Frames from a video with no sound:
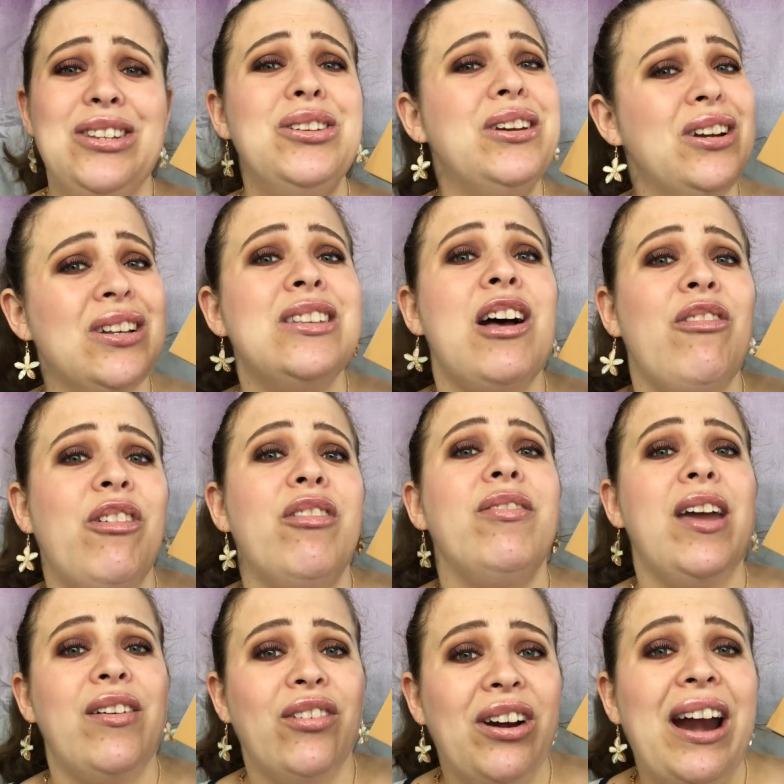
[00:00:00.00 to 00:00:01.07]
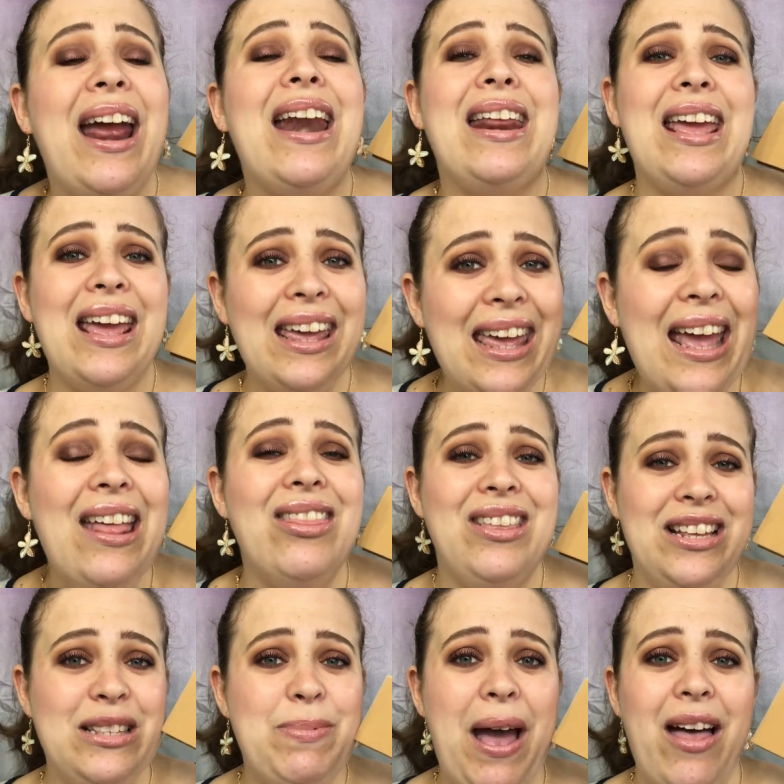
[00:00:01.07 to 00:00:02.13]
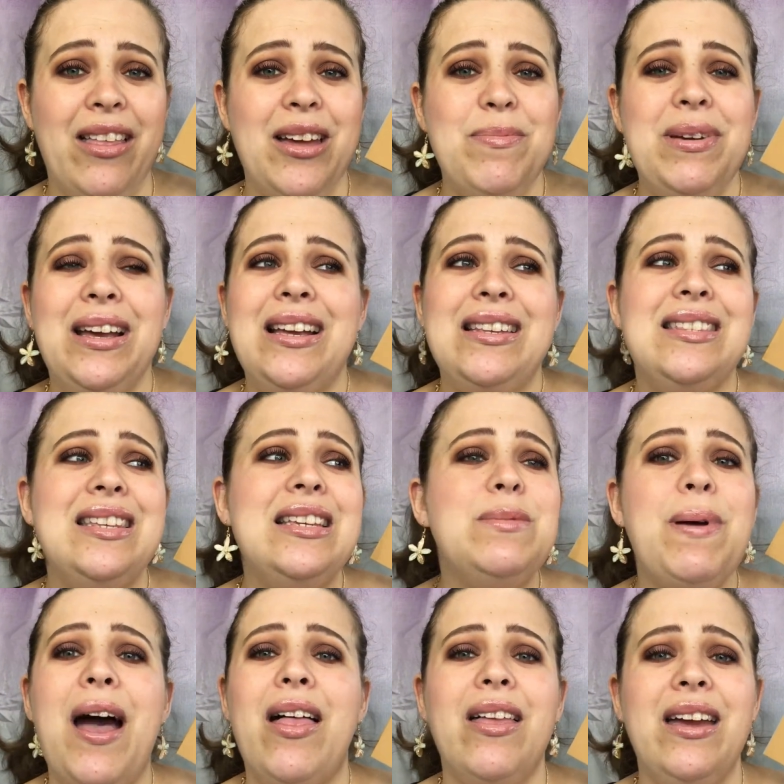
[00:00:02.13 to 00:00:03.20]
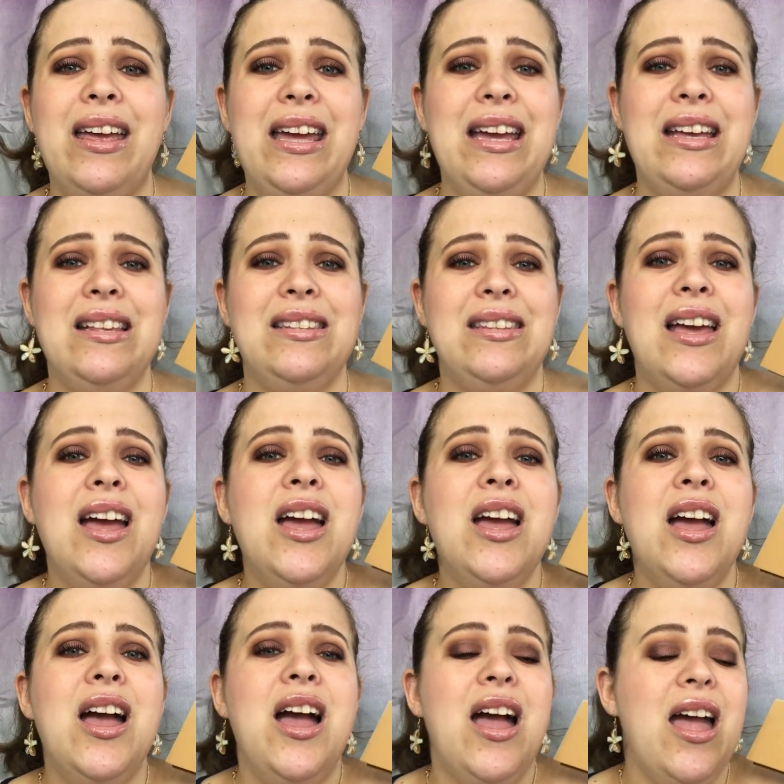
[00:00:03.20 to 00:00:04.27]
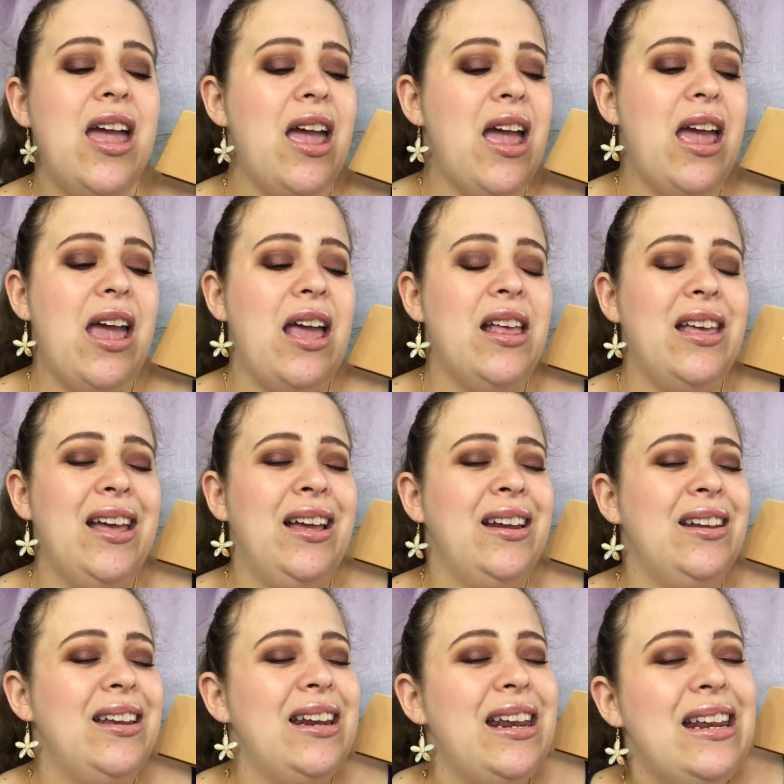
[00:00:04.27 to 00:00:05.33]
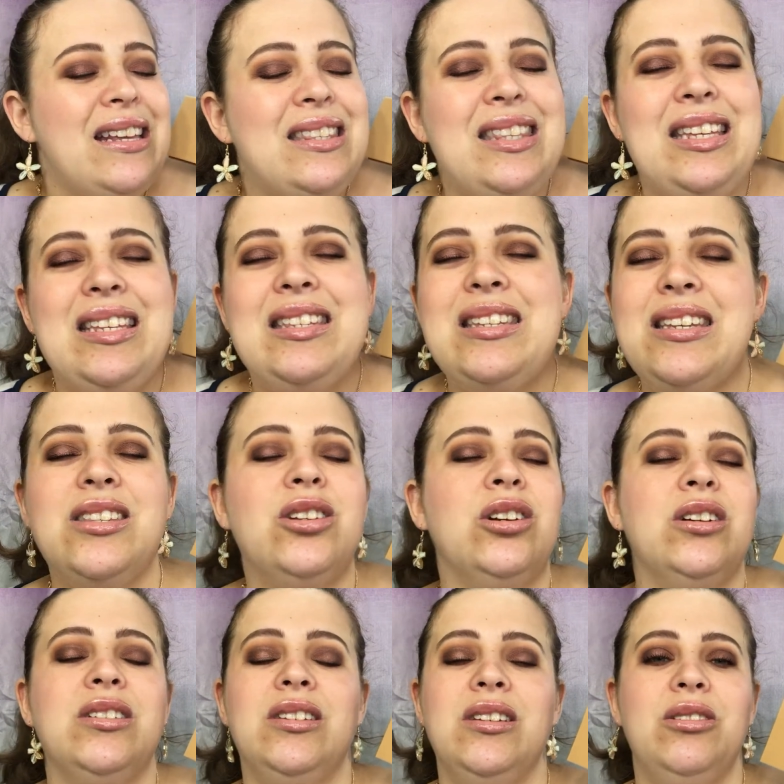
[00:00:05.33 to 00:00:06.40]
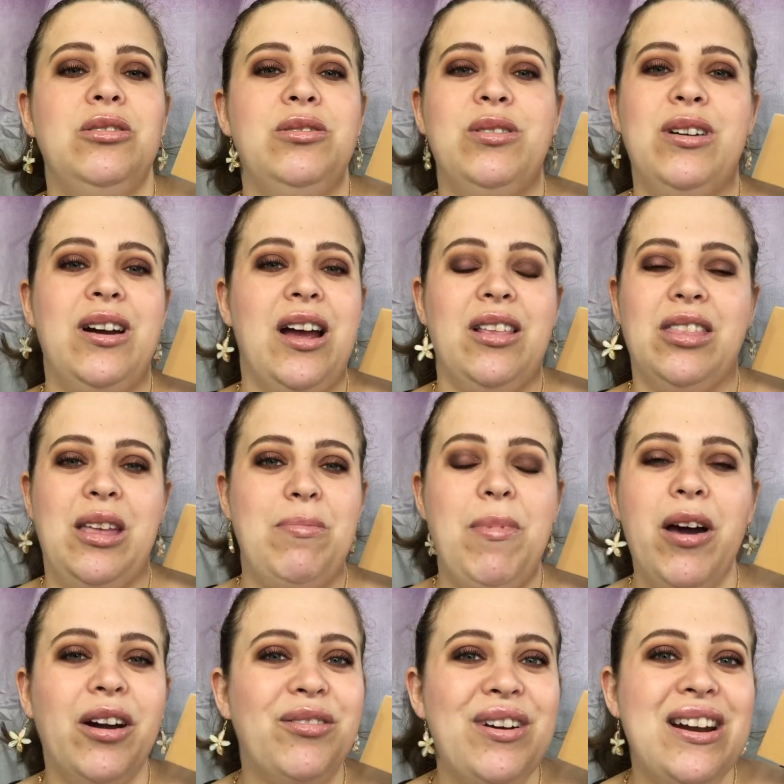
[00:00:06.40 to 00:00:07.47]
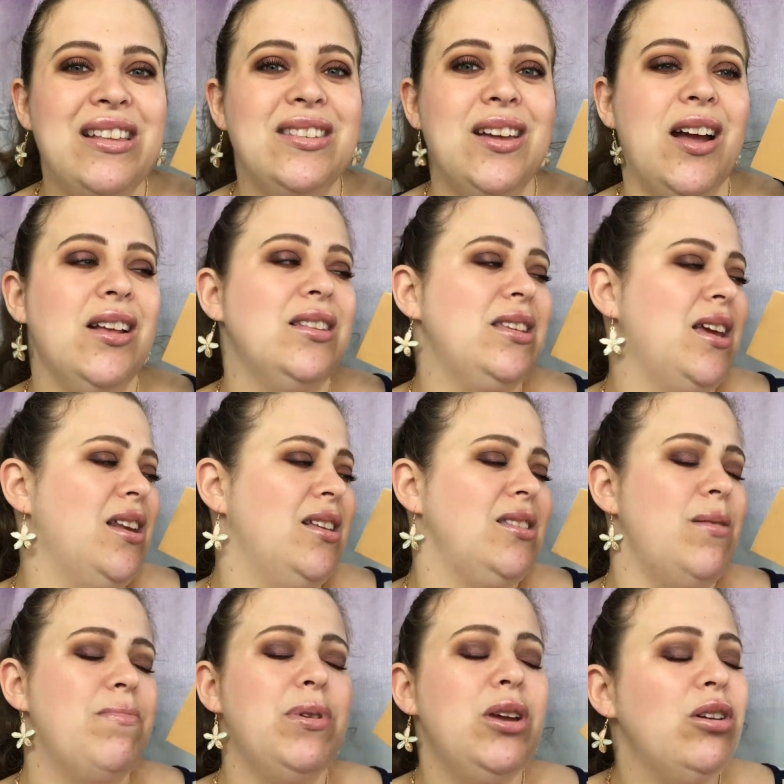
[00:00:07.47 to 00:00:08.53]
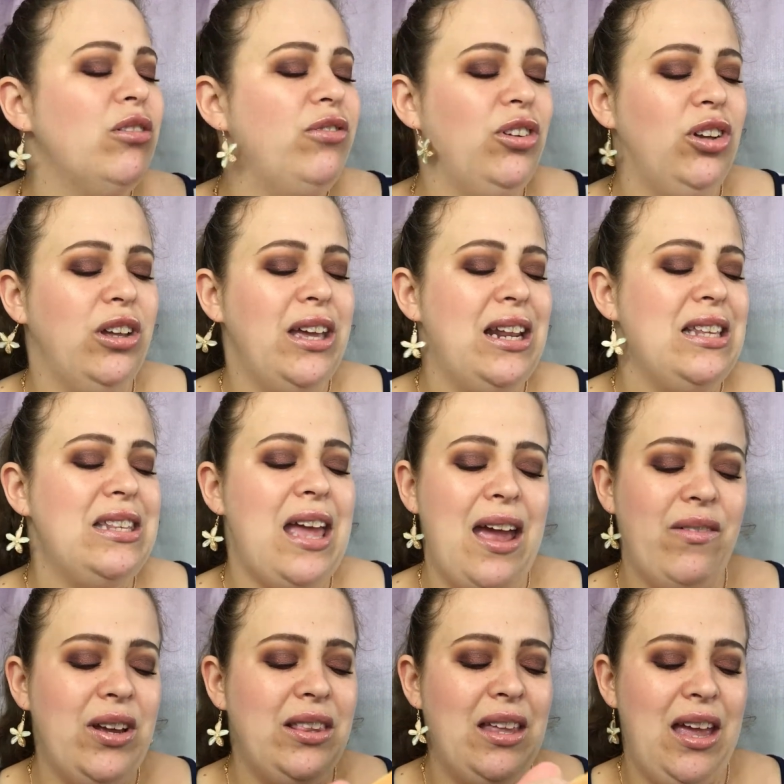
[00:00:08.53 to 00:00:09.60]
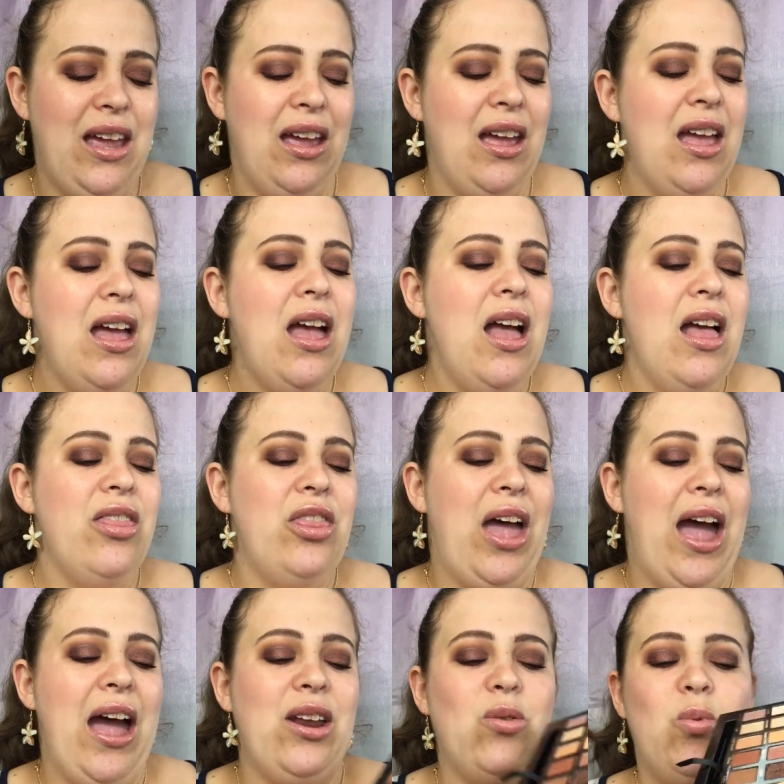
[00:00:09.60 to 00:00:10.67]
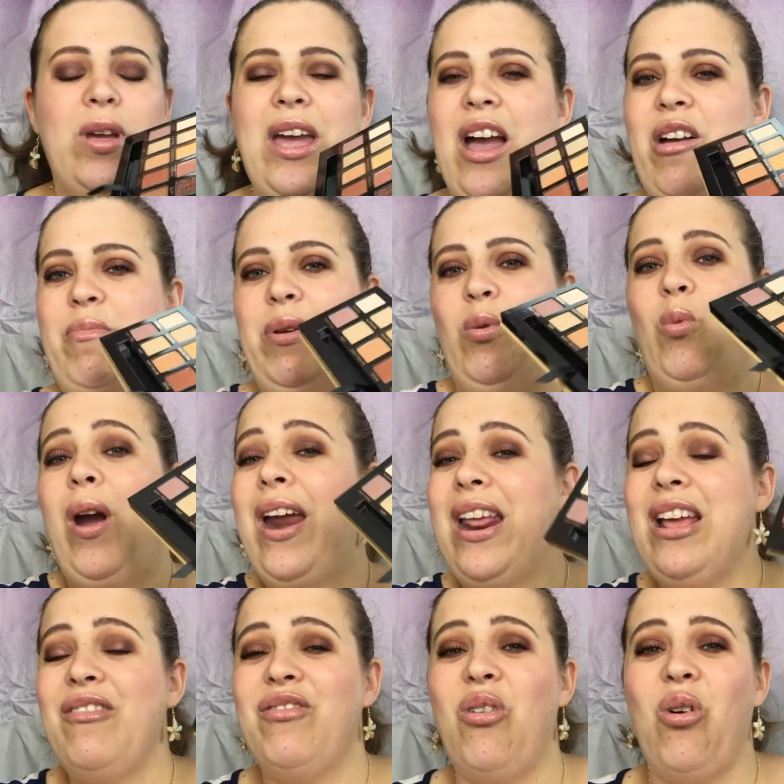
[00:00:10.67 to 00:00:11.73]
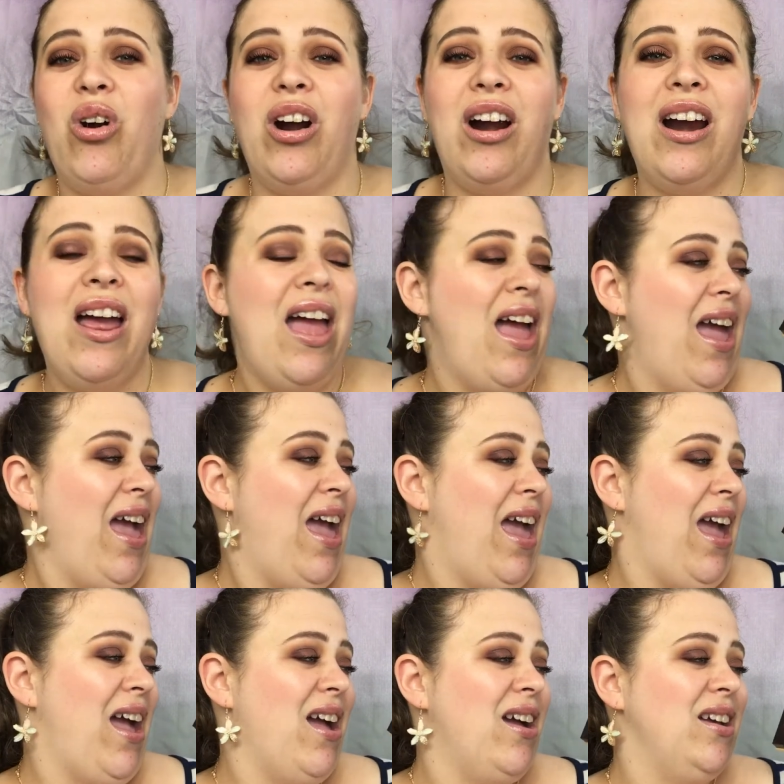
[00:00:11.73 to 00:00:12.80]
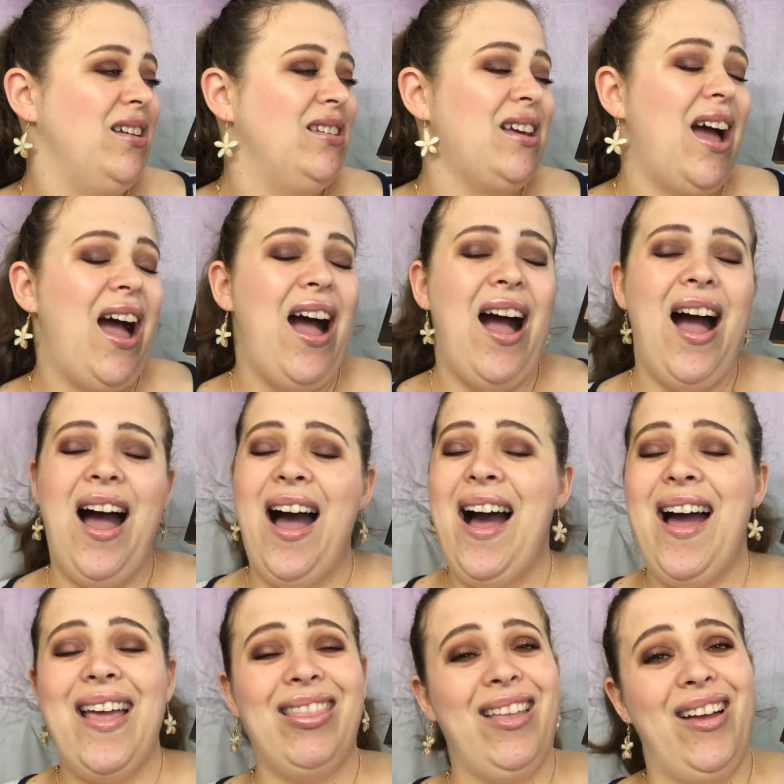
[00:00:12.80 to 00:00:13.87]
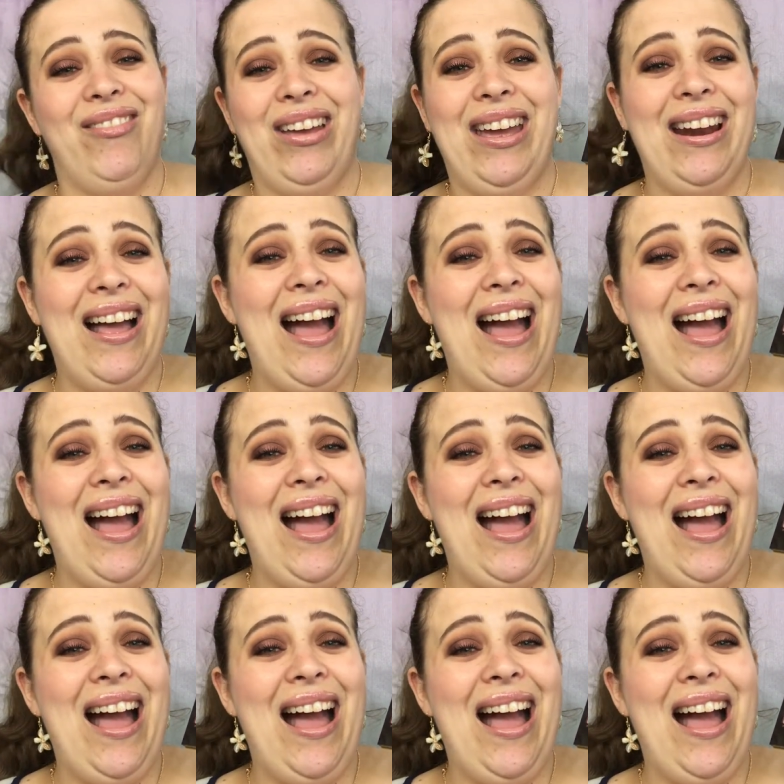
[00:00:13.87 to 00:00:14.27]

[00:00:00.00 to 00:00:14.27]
Do yourself a favor and get this palette because this palette is it is the sister to the modern renaissance it is beautiful it is everything that we have been waiting for and I love it.